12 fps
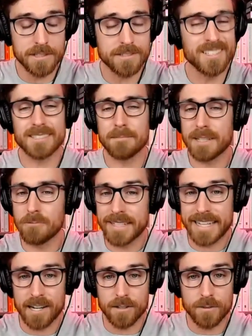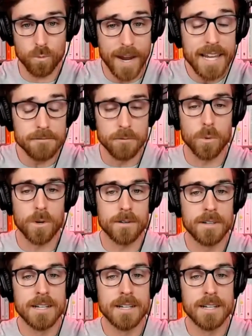It's not something we carry weight for.